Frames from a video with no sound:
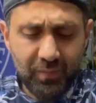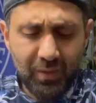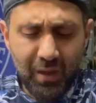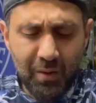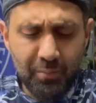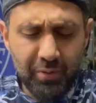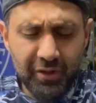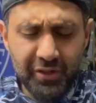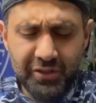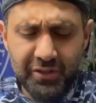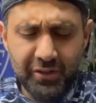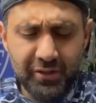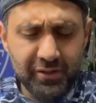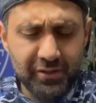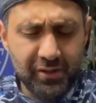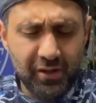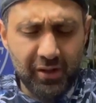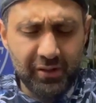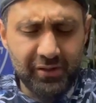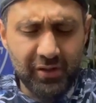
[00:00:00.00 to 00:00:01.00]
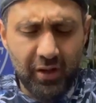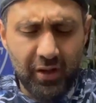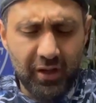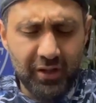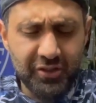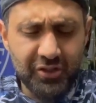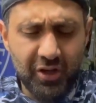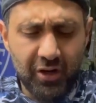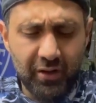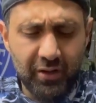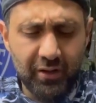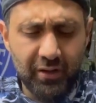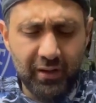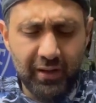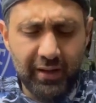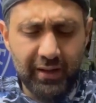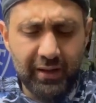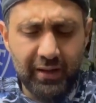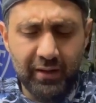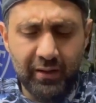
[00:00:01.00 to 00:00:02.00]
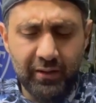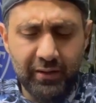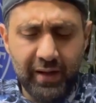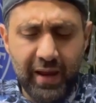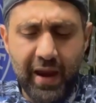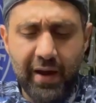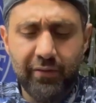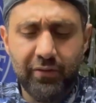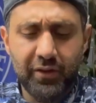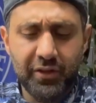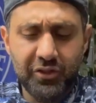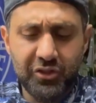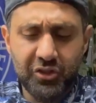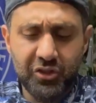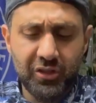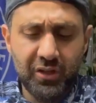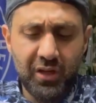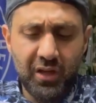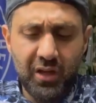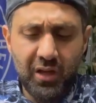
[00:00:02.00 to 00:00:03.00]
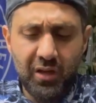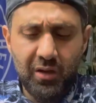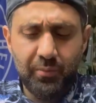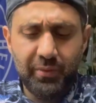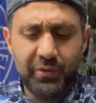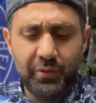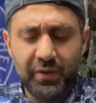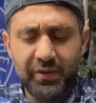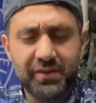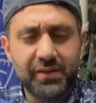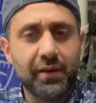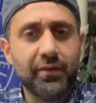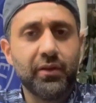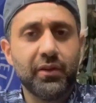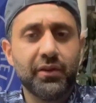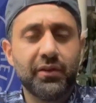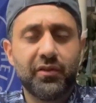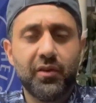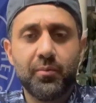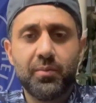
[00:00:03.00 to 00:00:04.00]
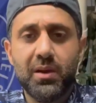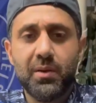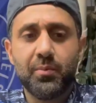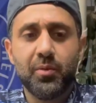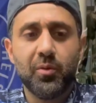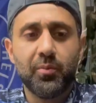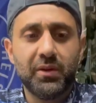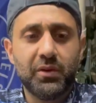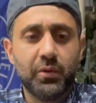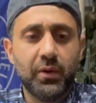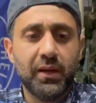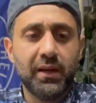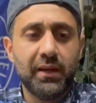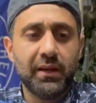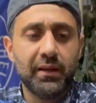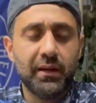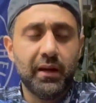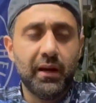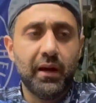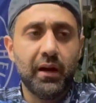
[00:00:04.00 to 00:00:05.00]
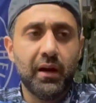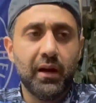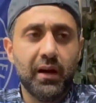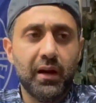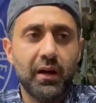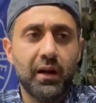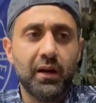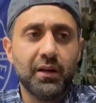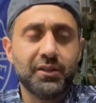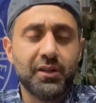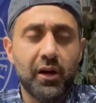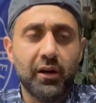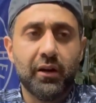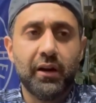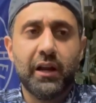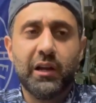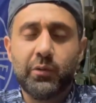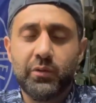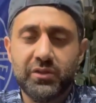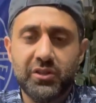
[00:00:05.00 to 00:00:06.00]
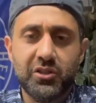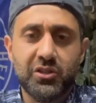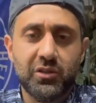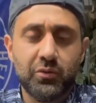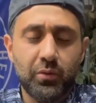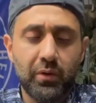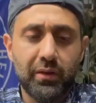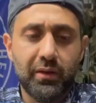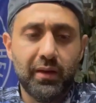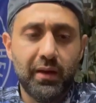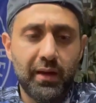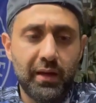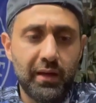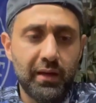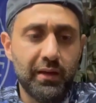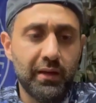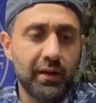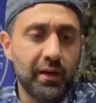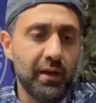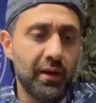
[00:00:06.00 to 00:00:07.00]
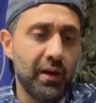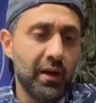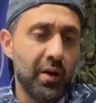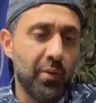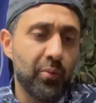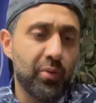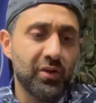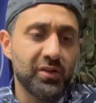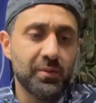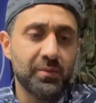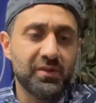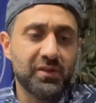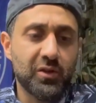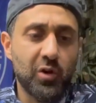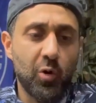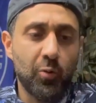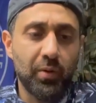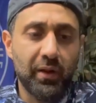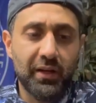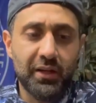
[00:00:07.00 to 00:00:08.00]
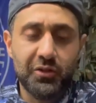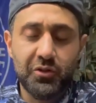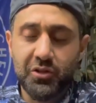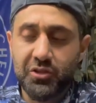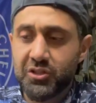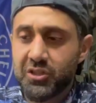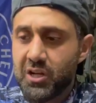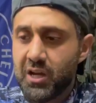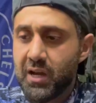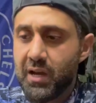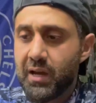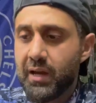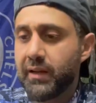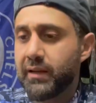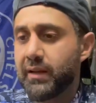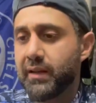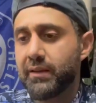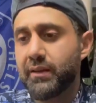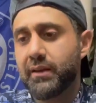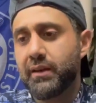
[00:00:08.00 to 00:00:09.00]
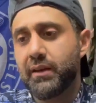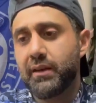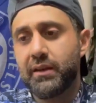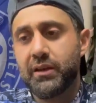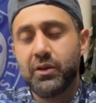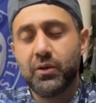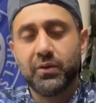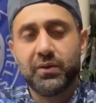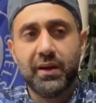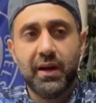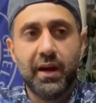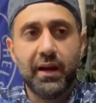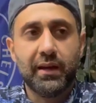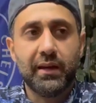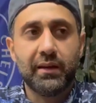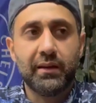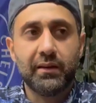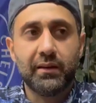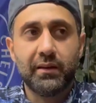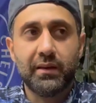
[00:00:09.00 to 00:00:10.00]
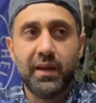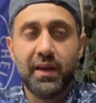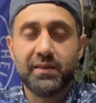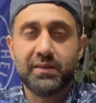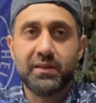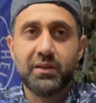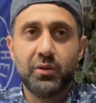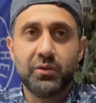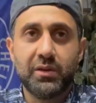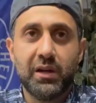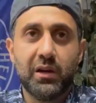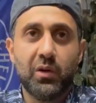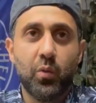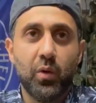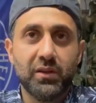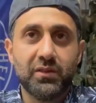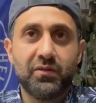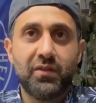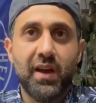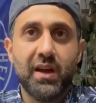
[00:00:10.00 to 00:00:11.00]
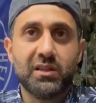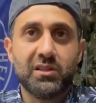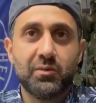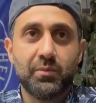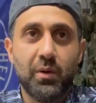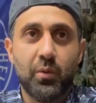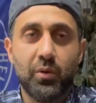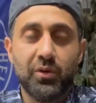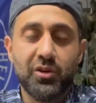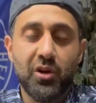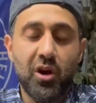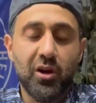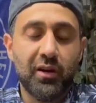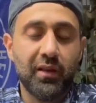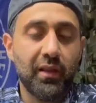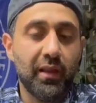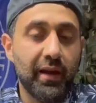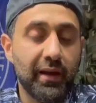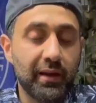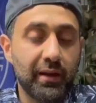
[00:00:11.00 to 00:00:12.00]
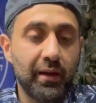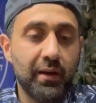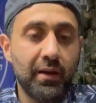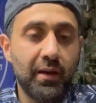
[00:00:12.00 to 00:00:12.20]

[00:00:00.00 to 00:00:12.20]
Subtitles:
Pretty sure I saw a chart like on average between several different people, between target acquisition with a Prism scope like a Trijicon and then an EOTech. And yes, the EOTech was faster, but we're talking like